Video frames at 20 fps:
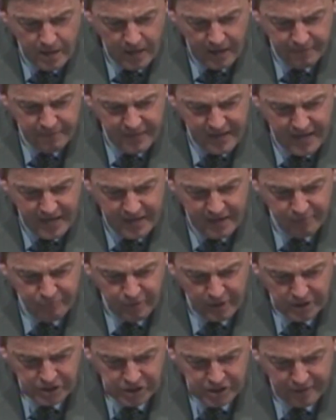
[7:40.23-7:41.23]
And then in
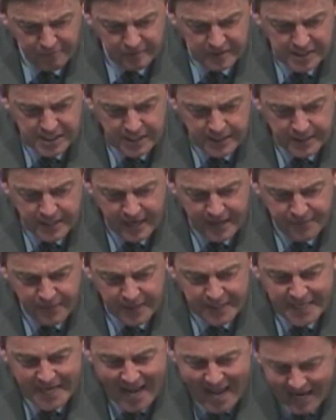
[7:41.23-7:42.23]
verse 17, at
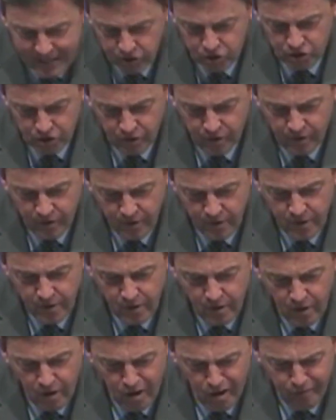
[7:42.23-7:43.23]
the nature
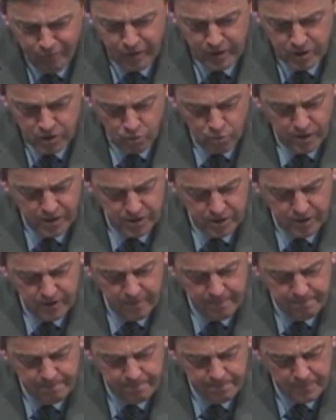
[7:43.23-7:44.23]
of this
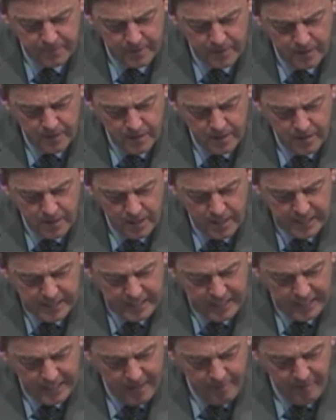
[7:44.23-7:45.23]
wisdom. And
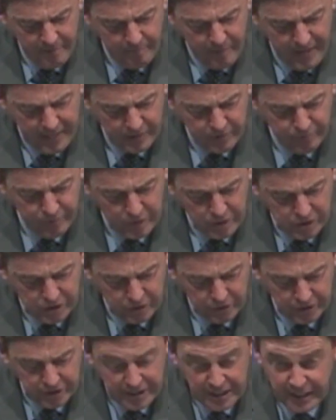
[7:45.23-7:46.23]
then coming back to verse
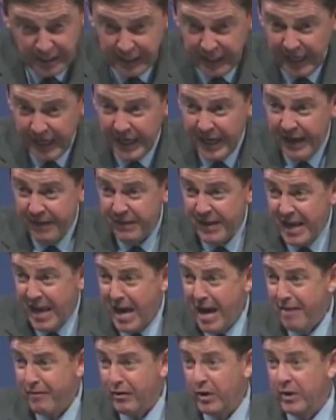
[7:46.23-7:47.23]
13 again, at the
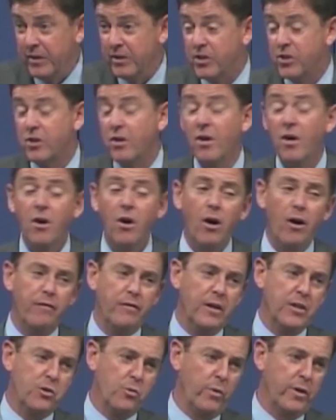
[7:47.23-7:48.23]
evidence of
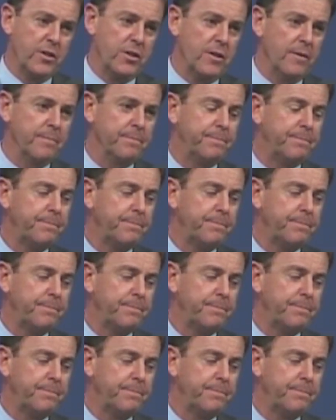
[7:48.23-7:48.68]
this wisdom.